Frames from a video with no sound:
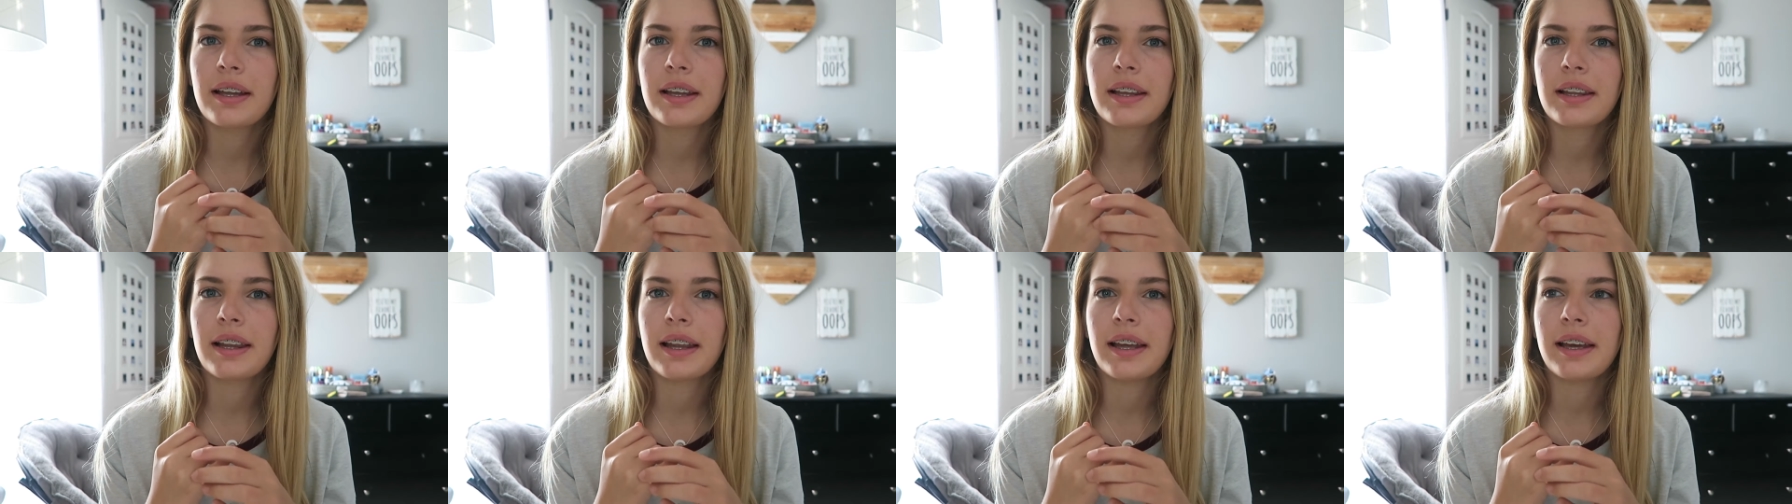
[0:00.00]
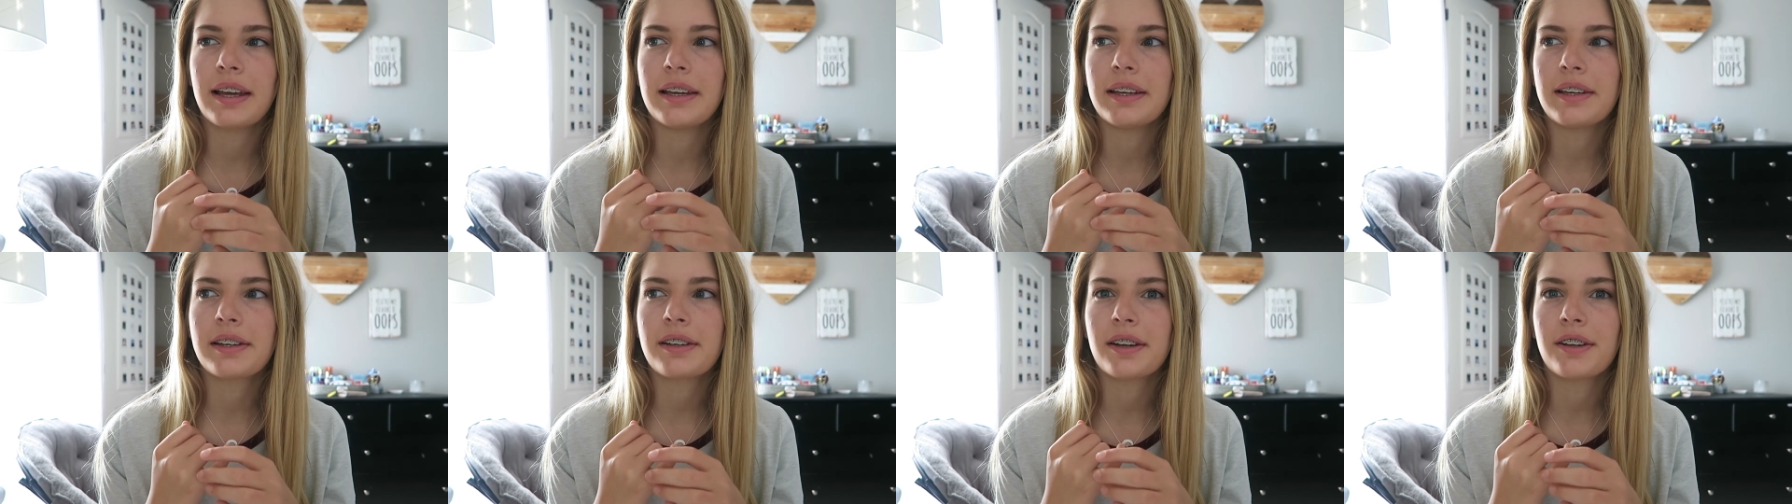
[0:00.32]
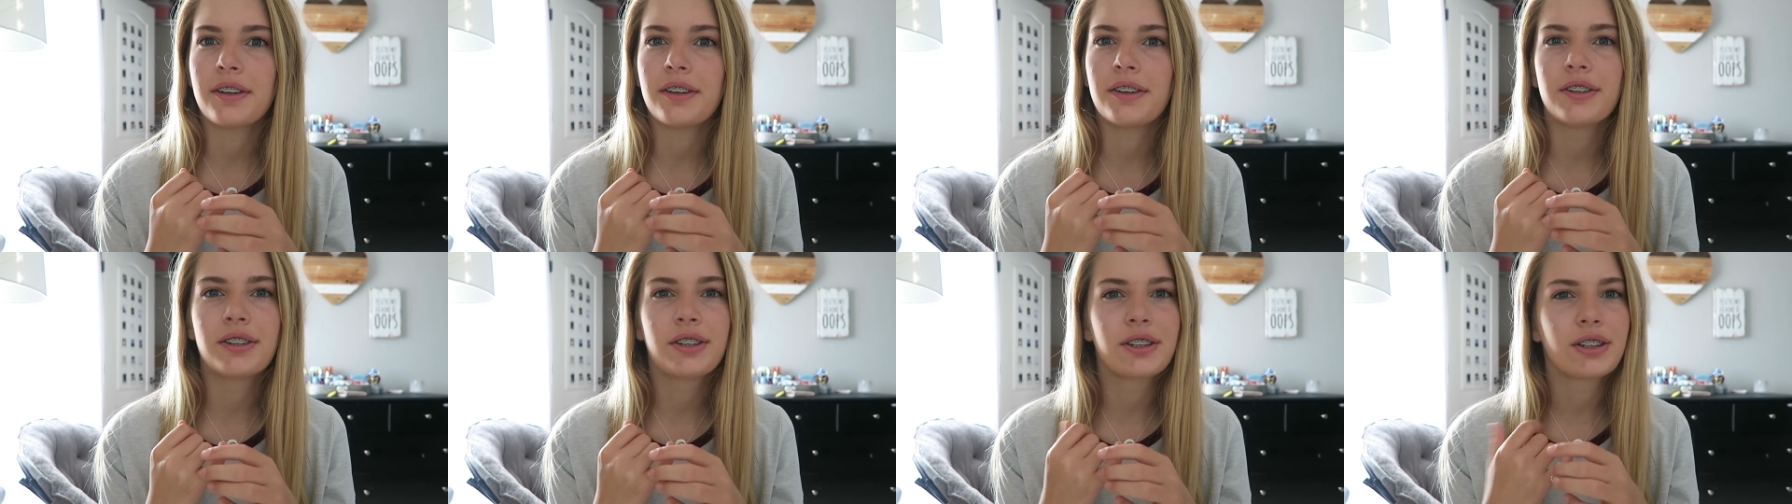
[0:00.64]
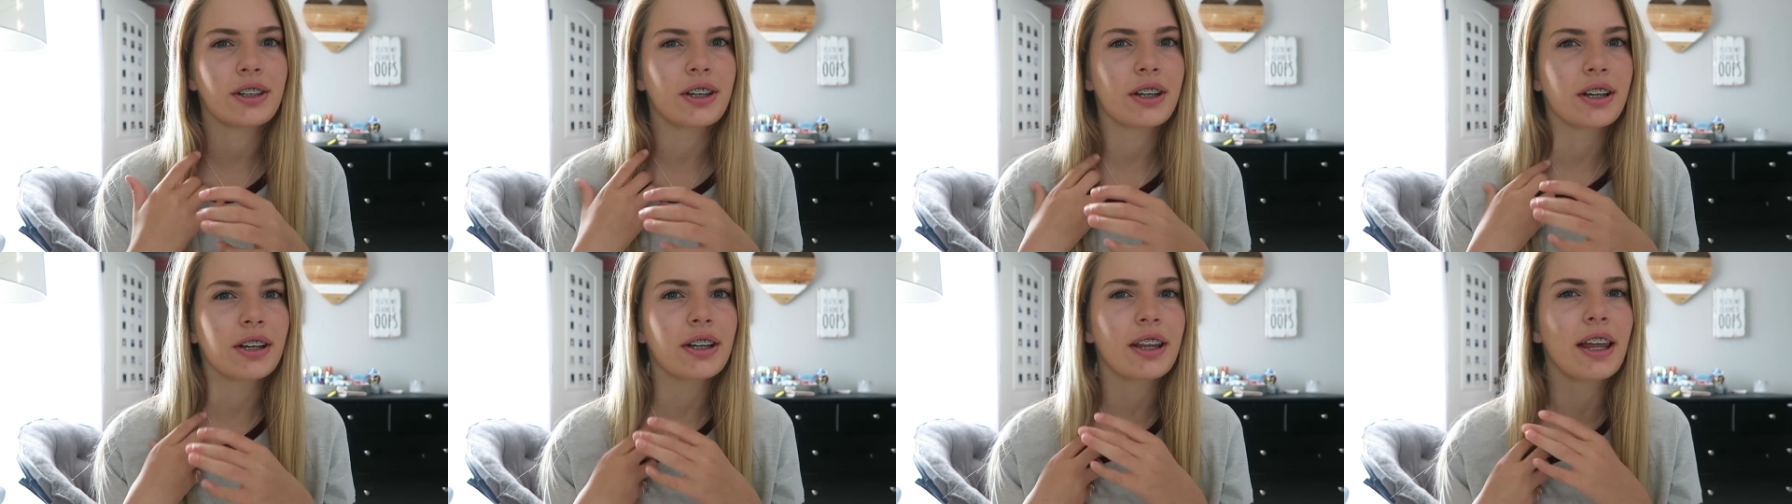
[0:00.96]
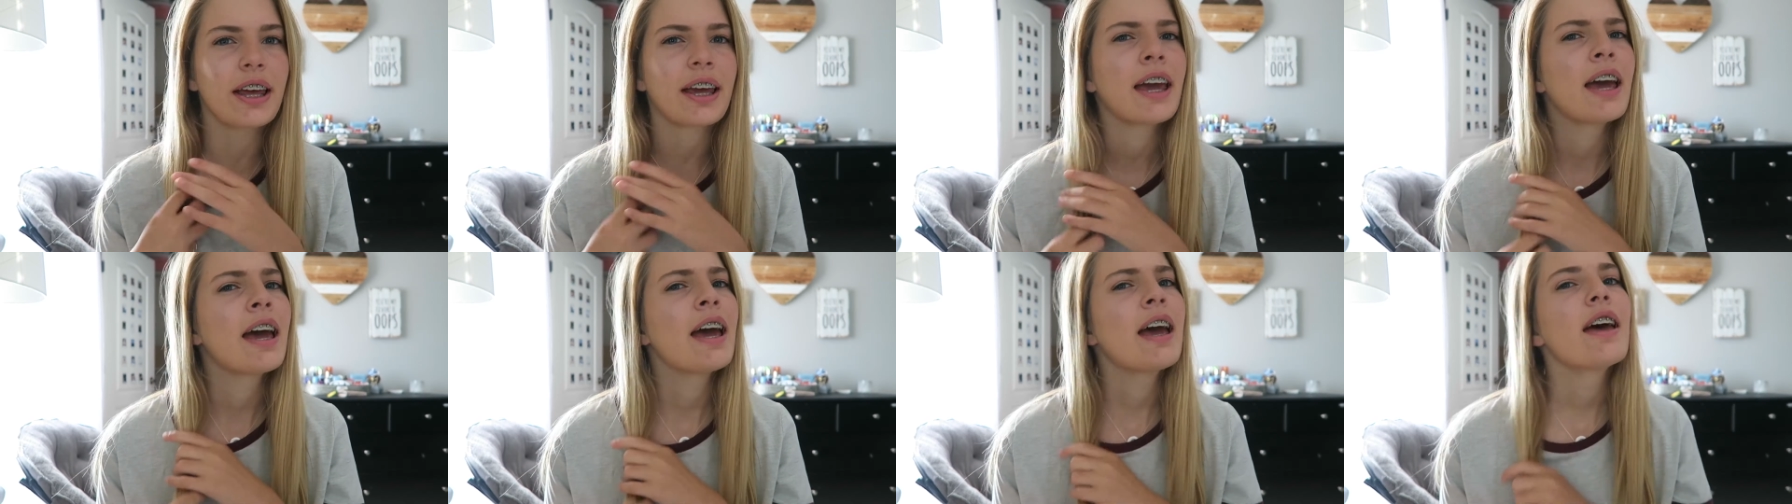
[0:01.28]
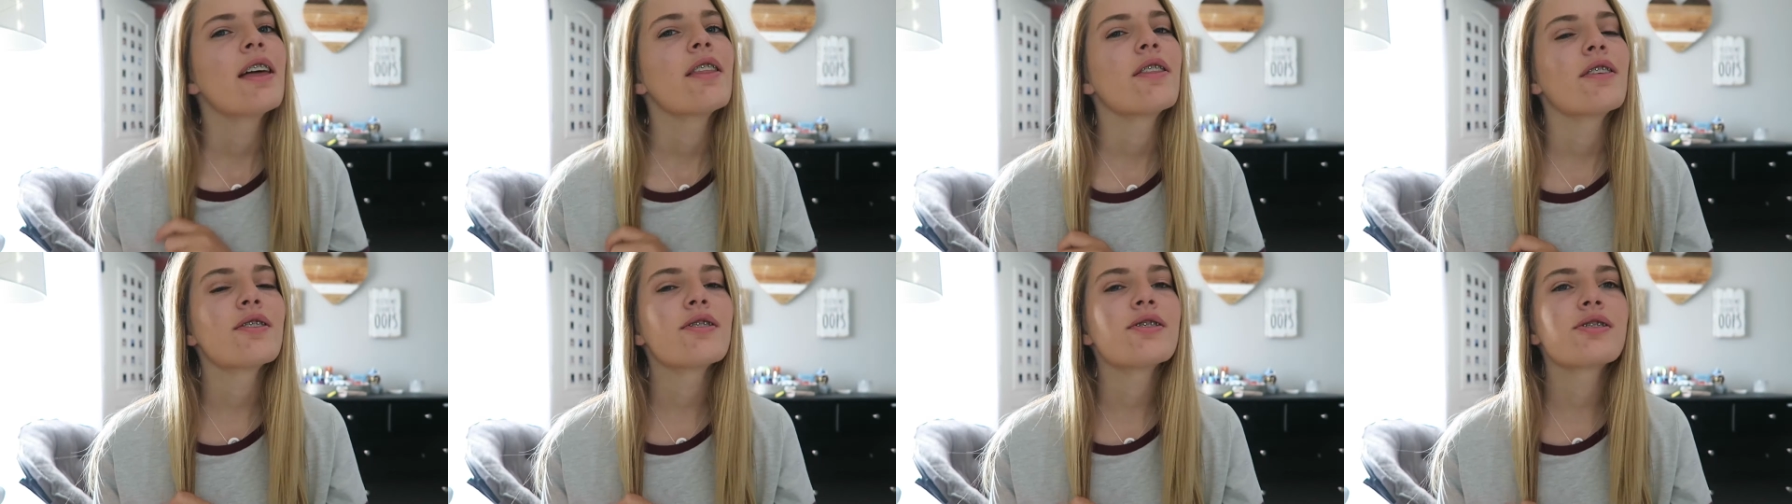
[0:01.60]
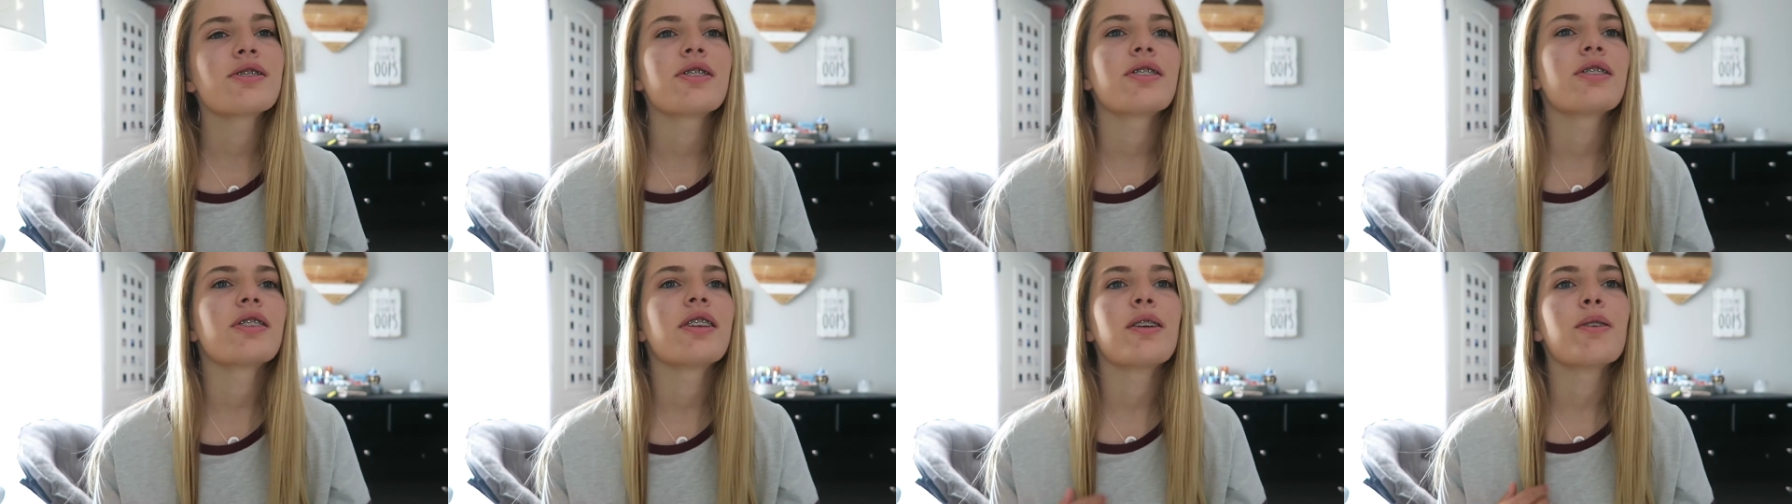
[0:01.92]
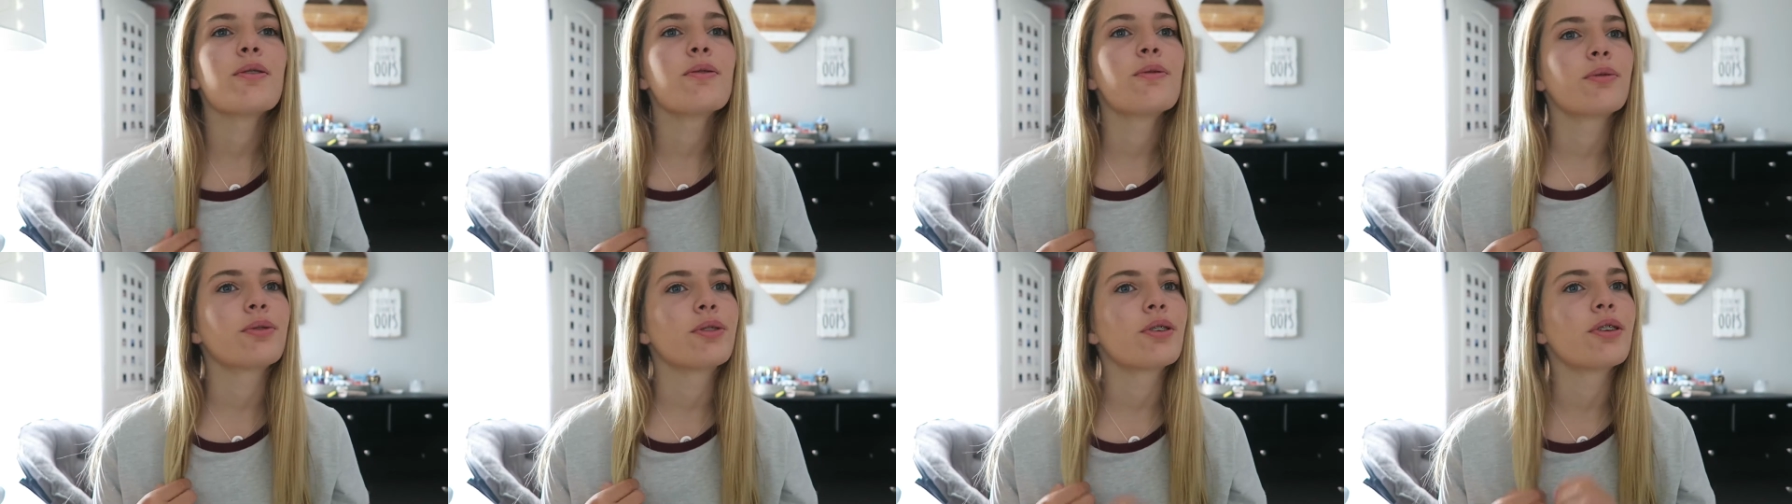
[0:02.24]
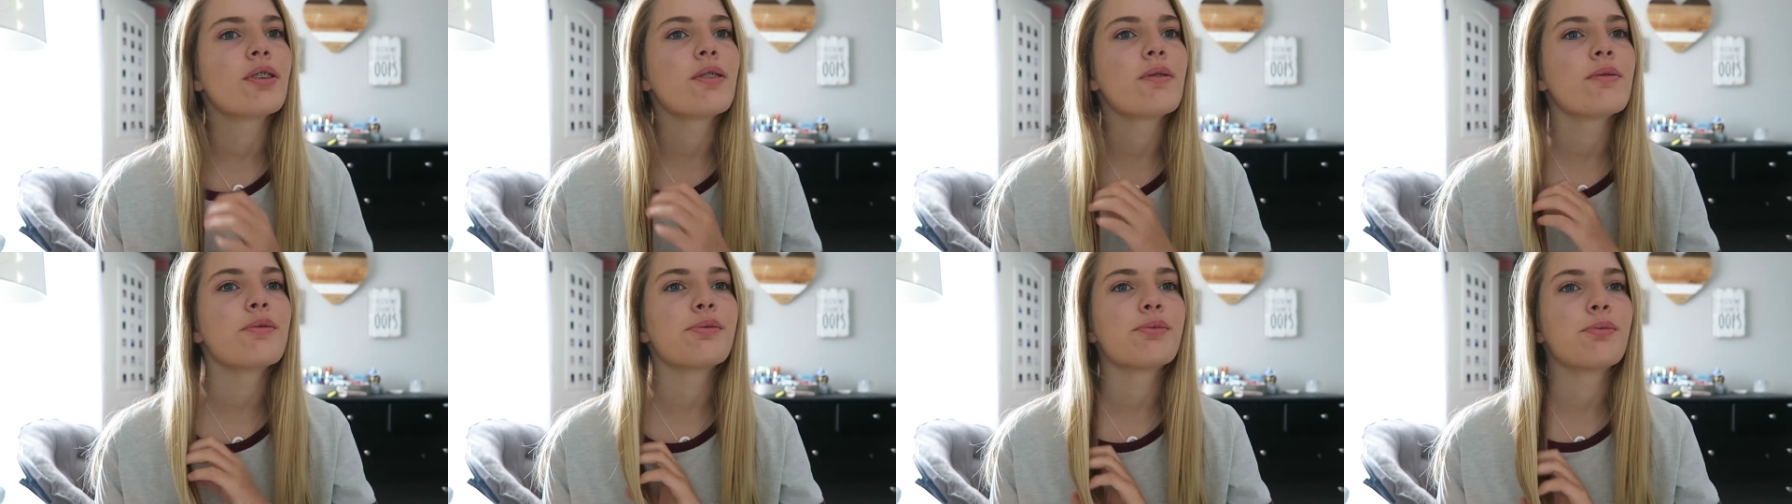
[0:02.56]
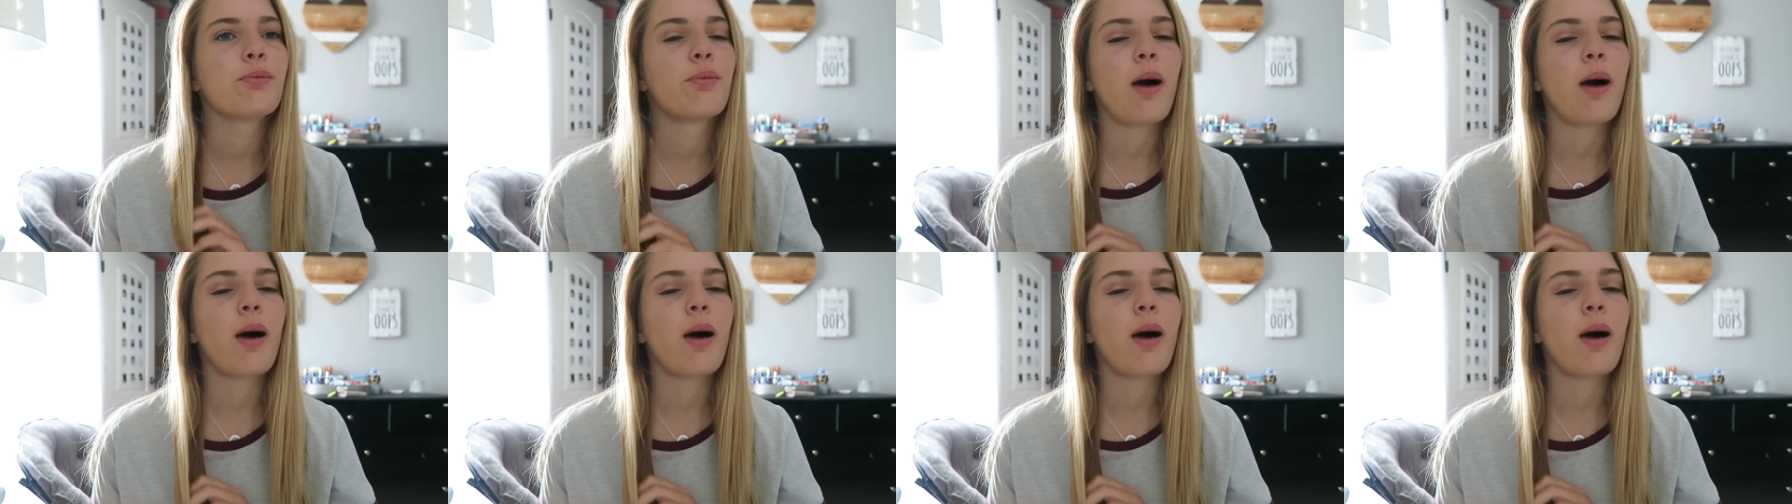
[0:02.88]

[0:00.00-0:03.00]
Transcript: Like, are you sure? Like, there's, there.